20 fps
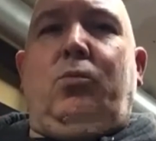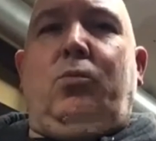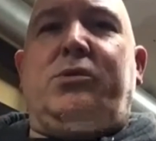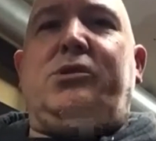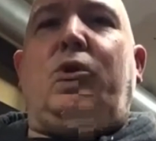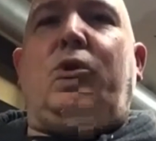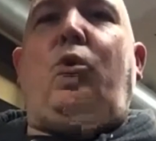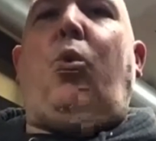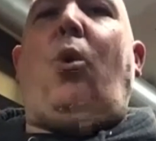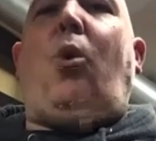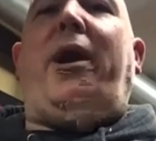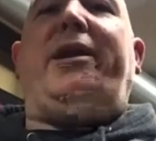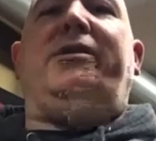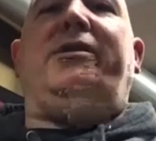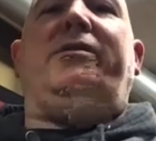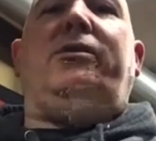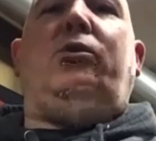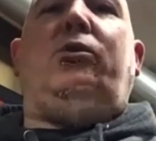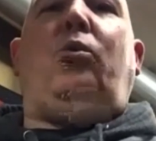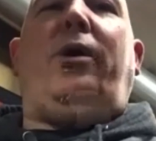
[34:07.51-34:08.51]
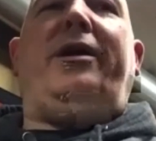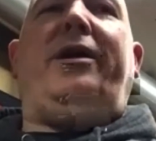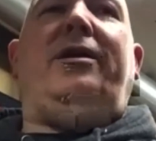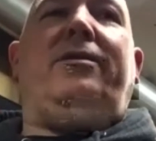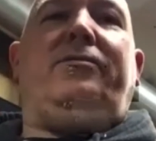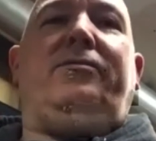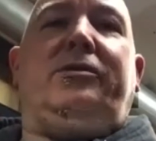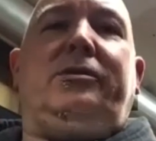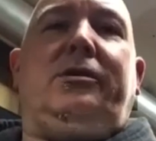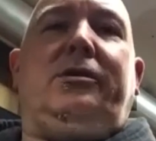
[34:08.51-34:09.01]
quite
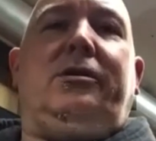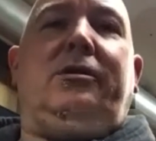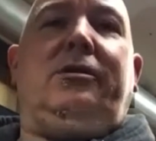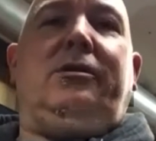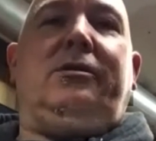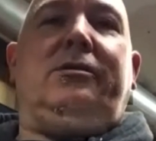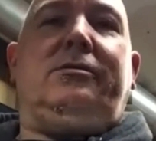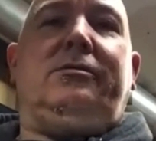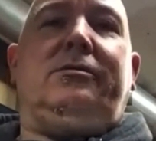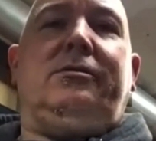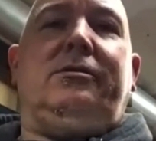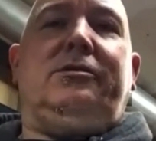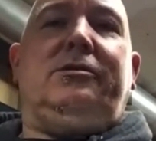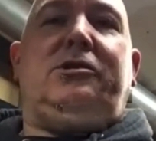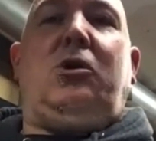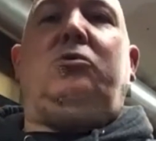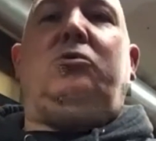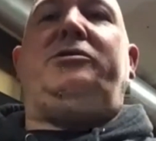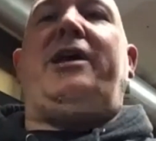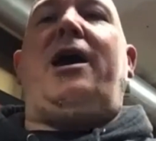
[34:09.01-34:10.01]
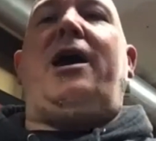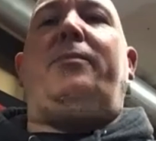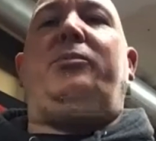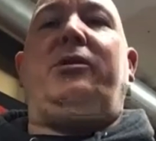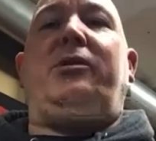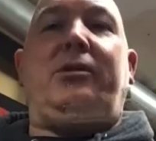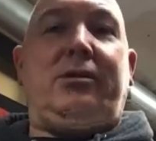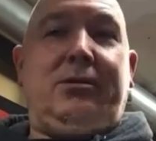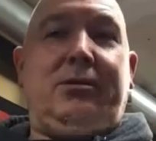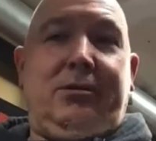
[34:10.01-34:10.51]
of a toe
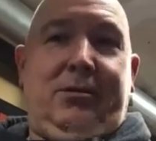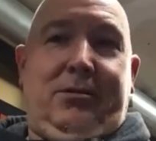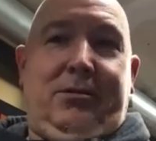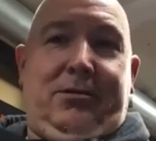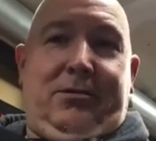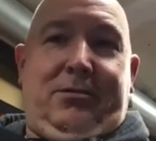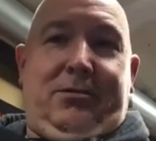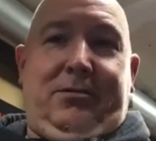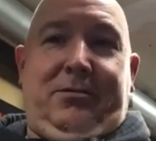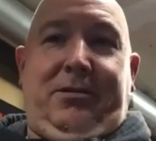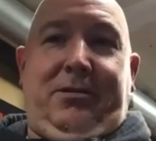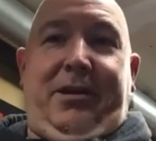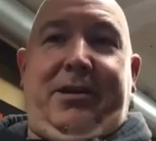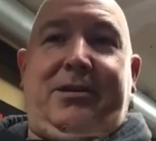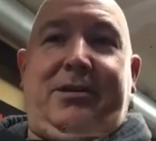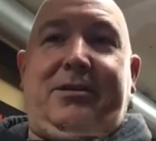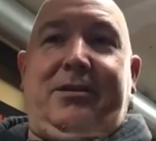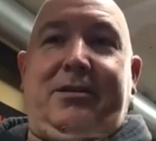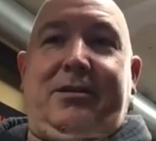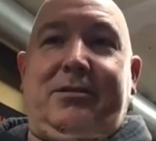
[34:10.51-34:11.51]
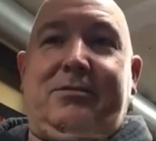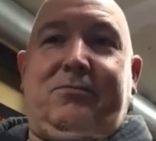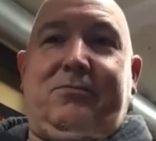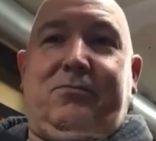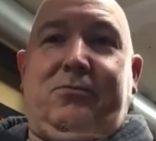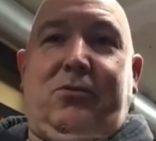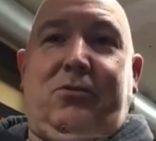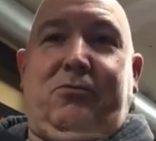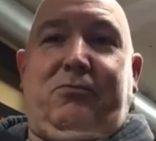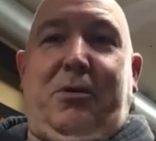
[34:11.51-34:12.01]
tapper like
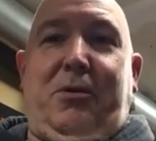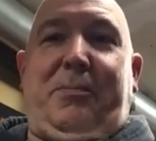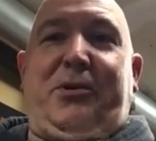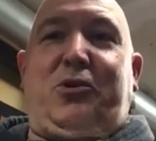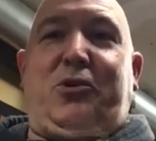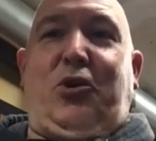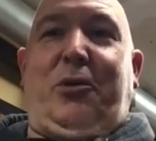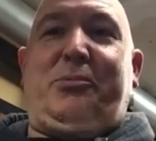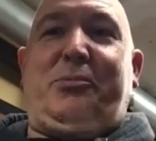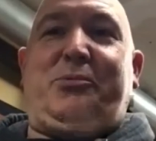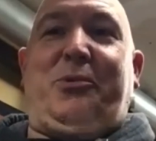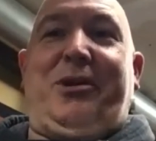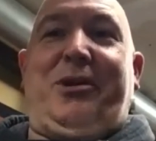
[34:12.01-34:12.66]
Ripping Corpse.